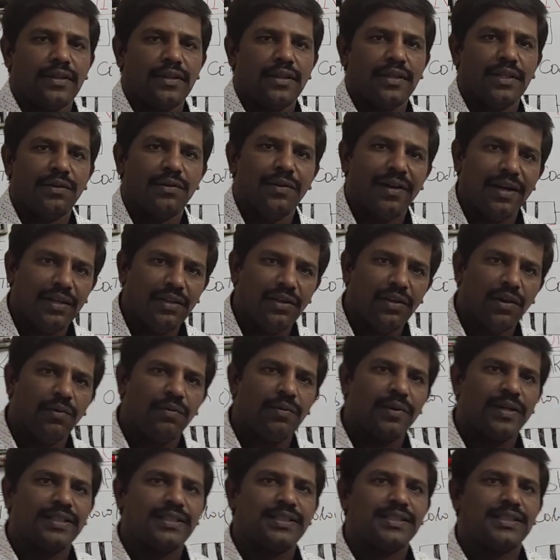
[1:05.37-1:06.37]
the value
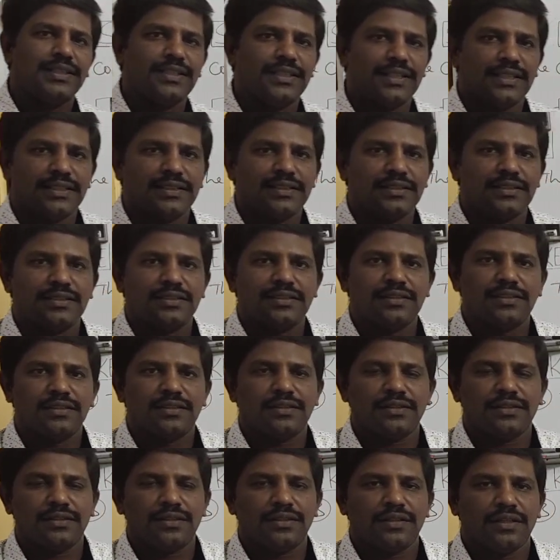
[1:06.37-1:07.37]
of resistance
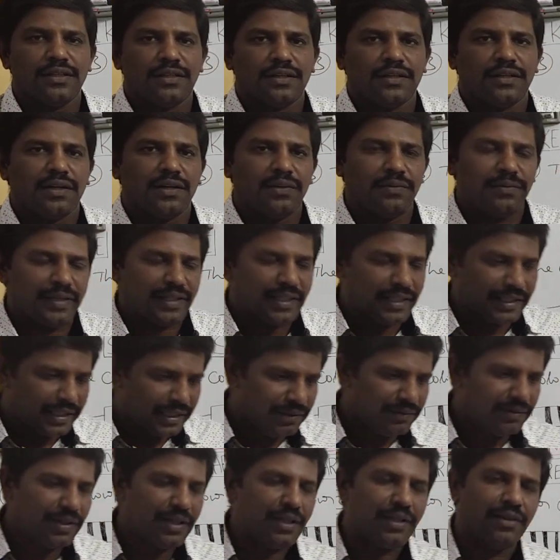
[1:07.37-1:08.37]
of any
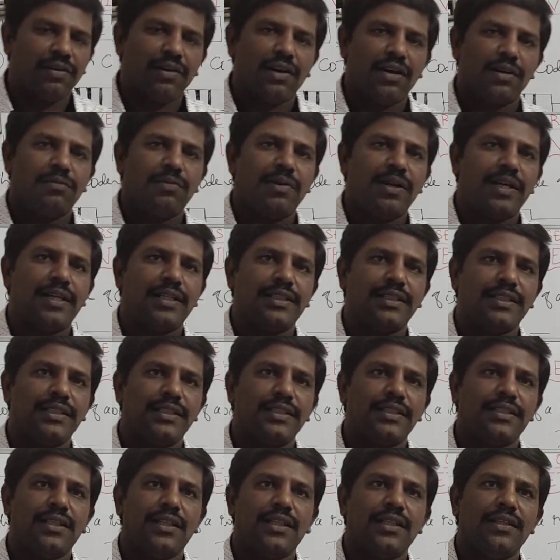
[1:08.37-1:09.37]
given carbon
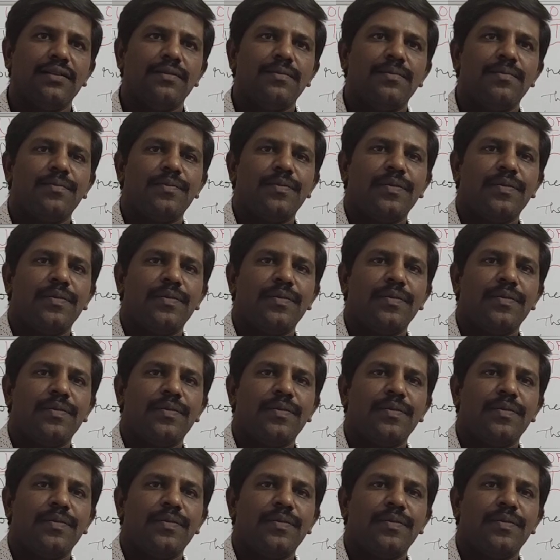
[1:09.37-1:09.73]
resistor,